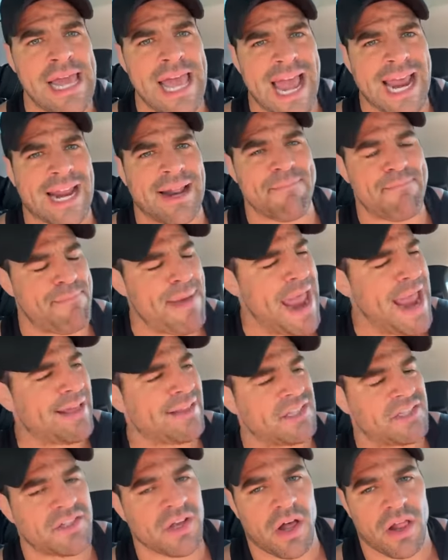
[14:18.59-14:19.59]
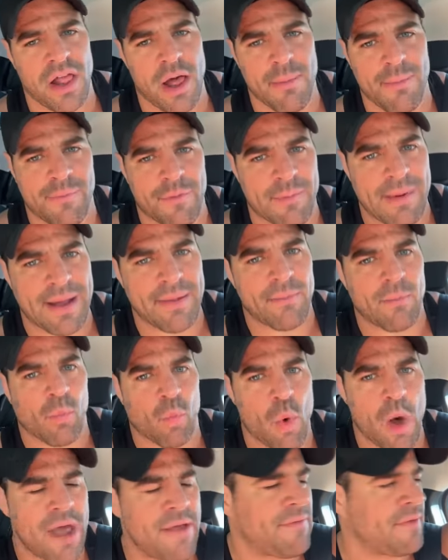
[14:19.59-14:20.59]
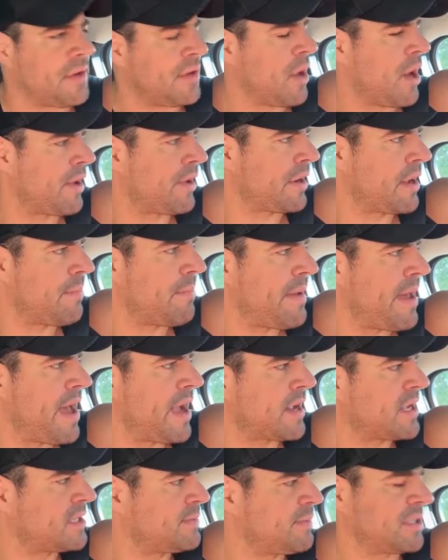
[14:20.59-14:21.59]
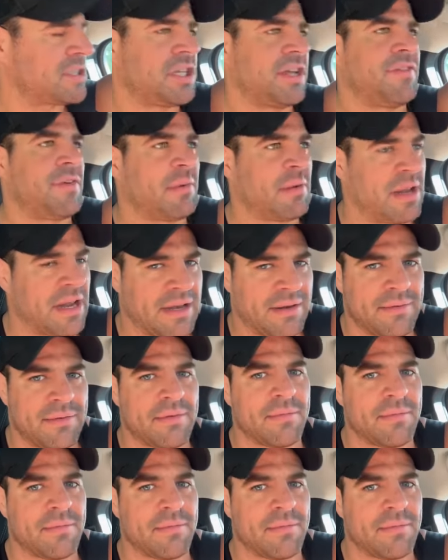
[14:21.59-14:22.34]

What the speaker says: I got to bang this all up for my wife and daughter get back, especially if I'm going to